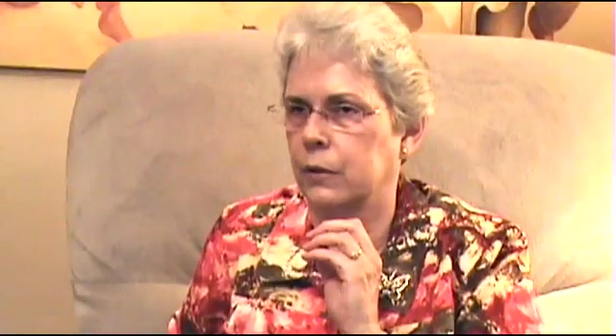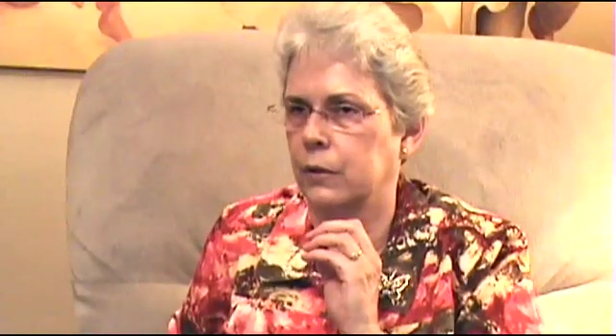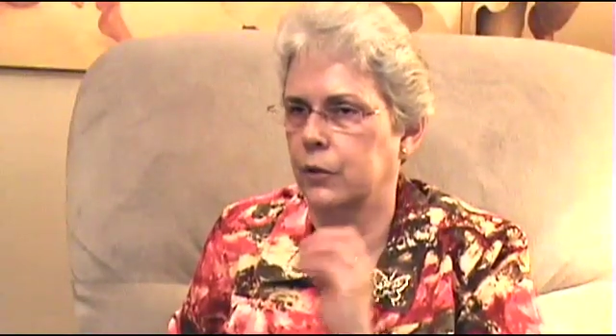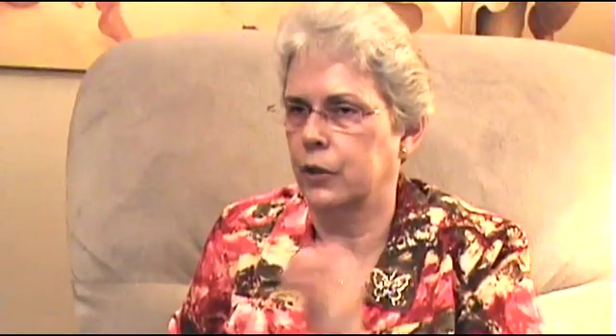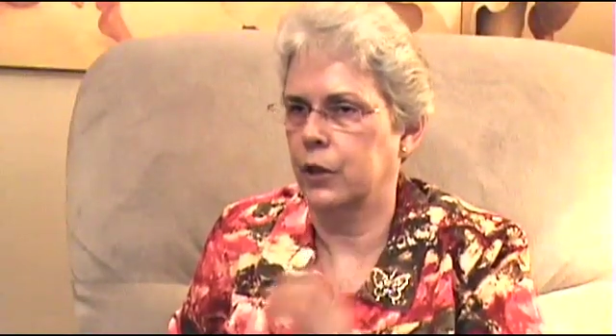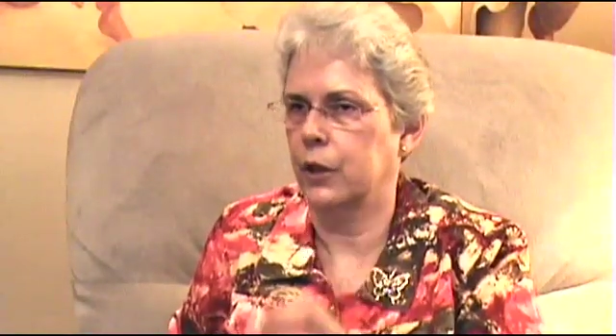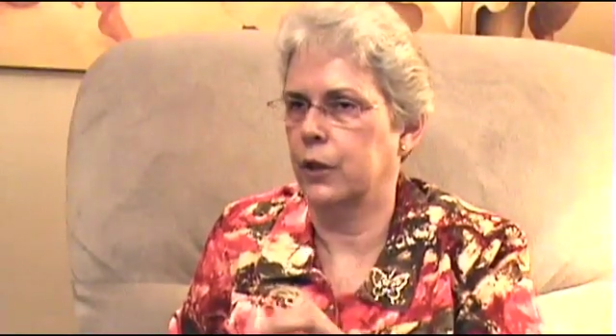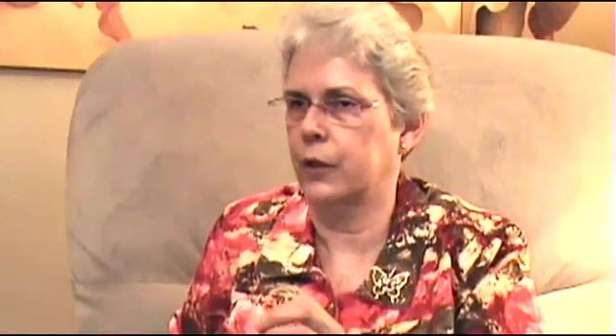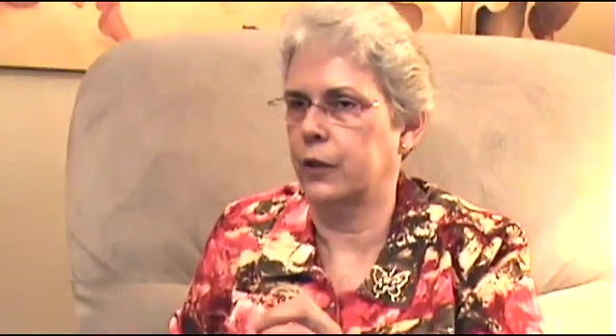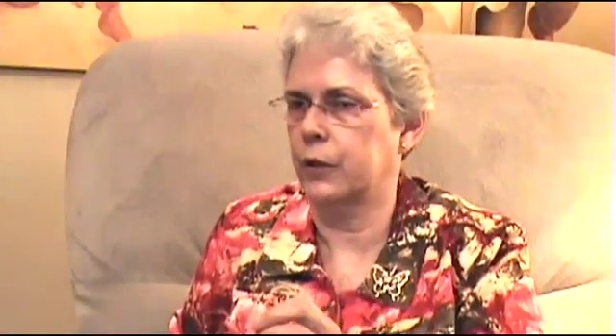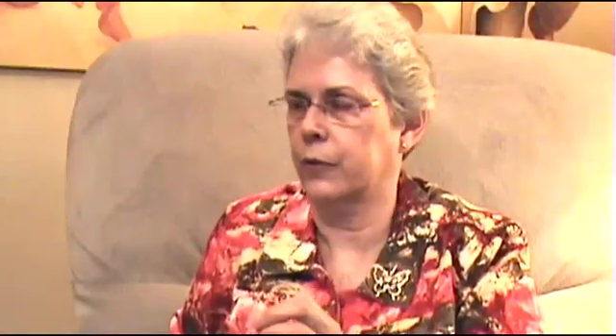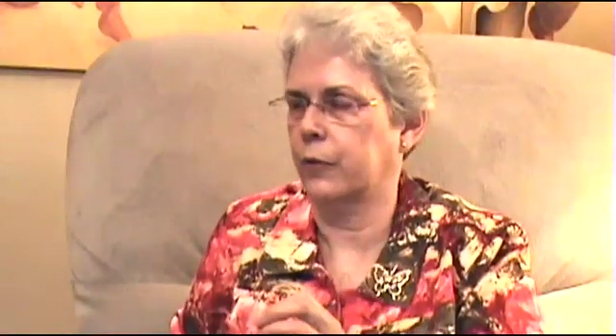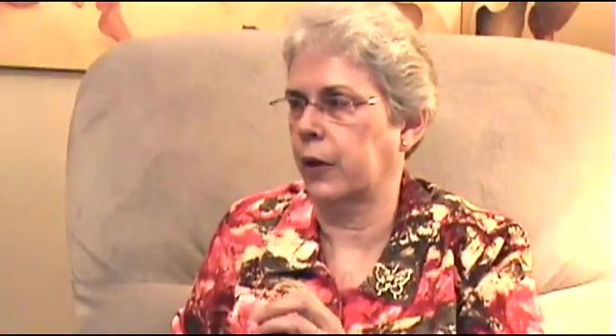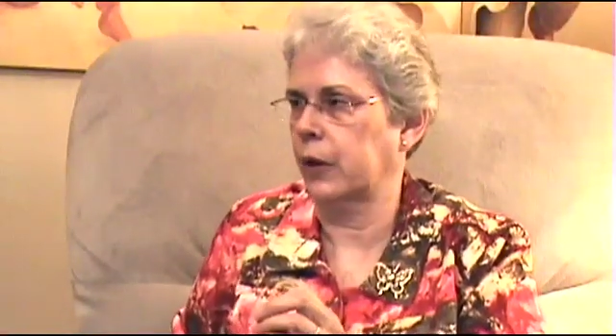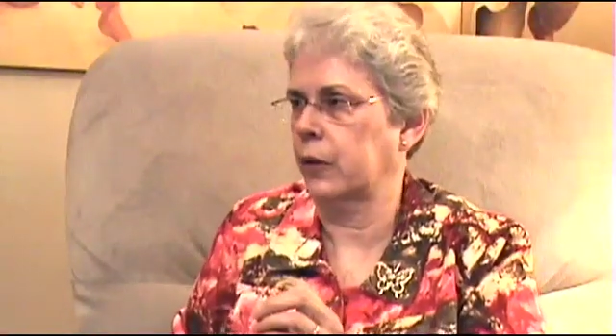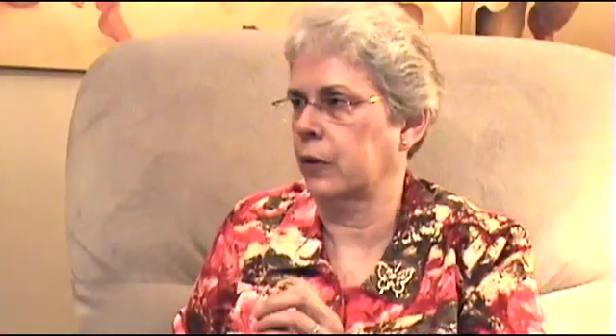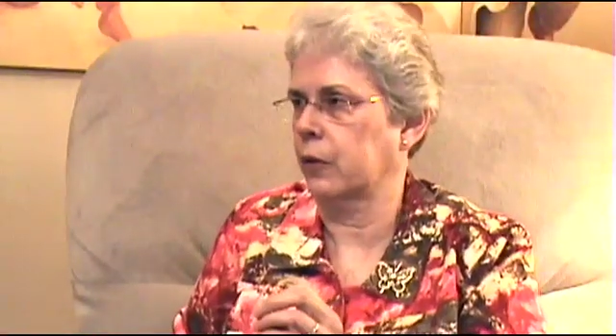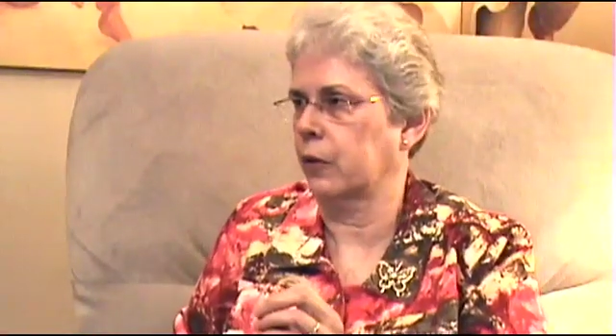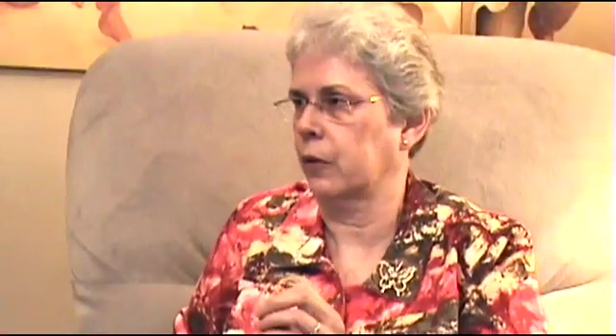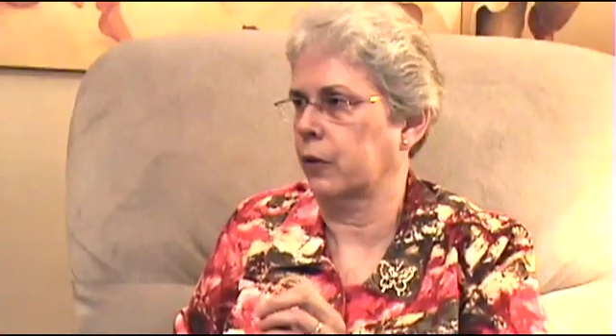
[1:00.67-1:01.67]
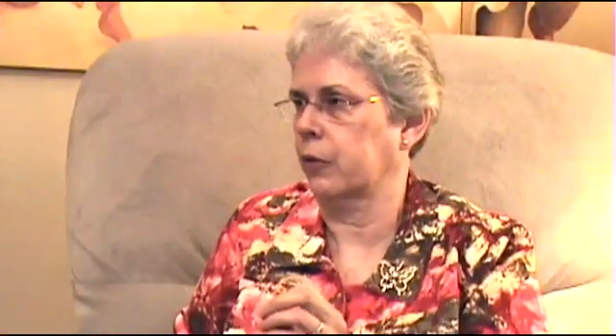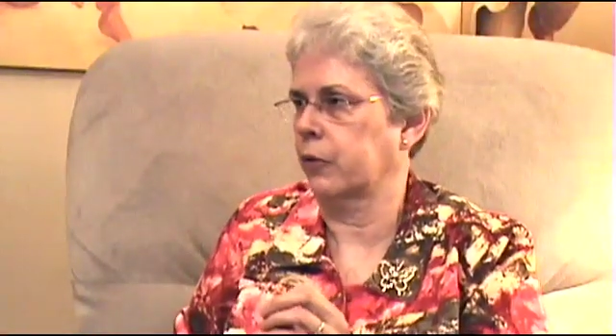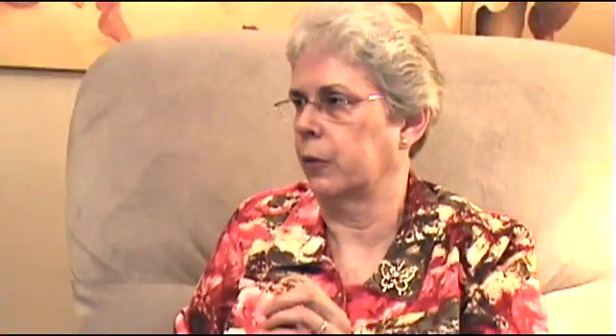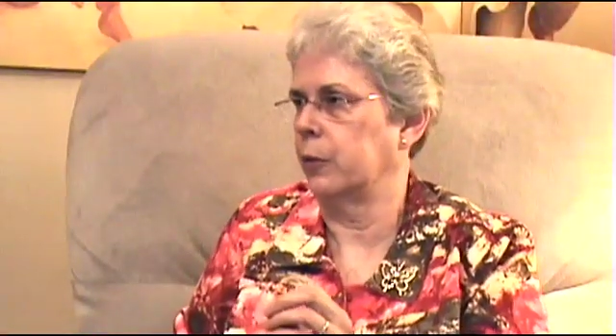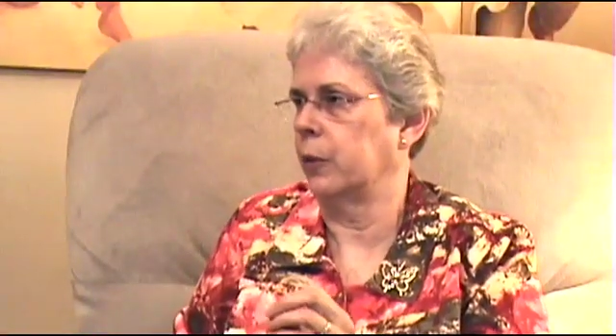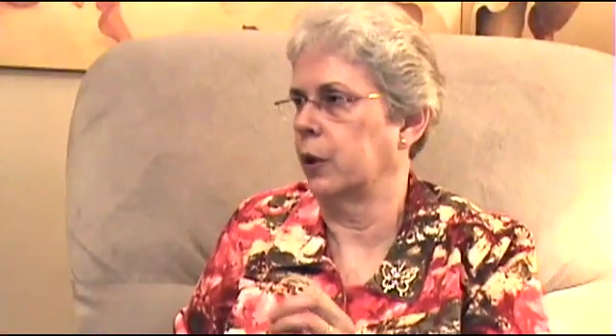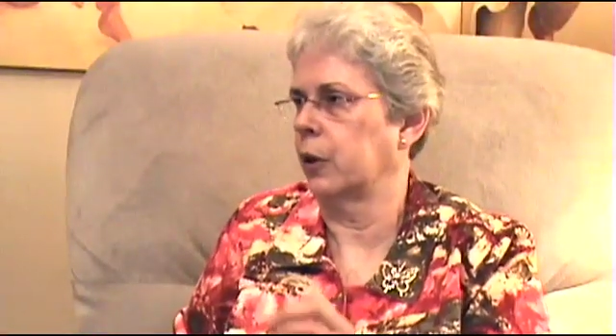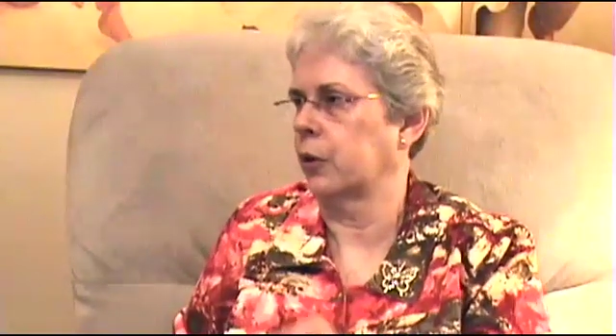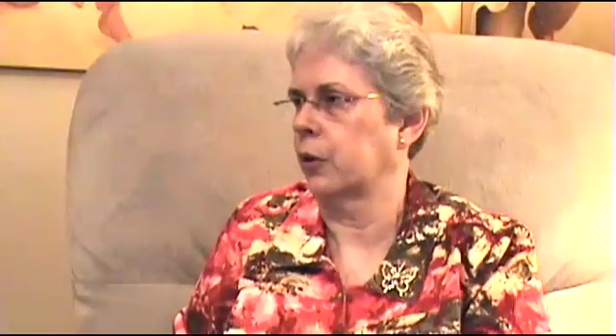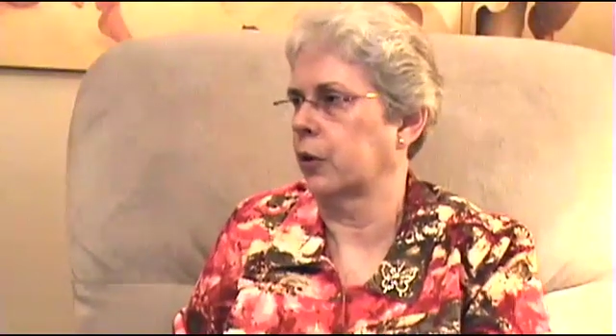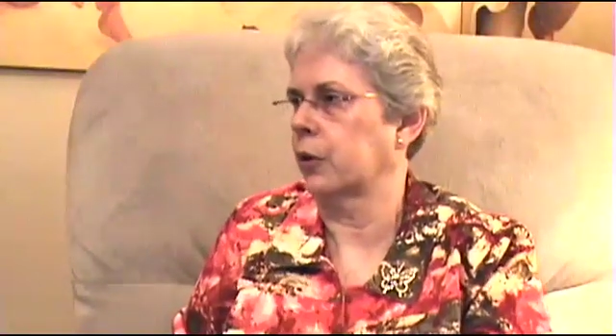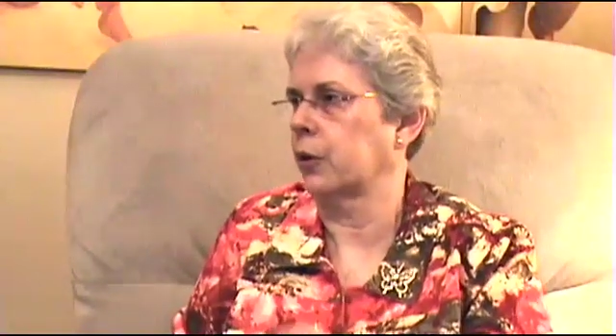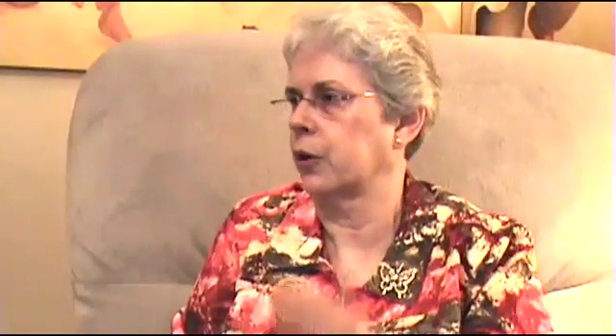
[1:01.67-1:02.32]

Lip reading: gee, this face looks familiar.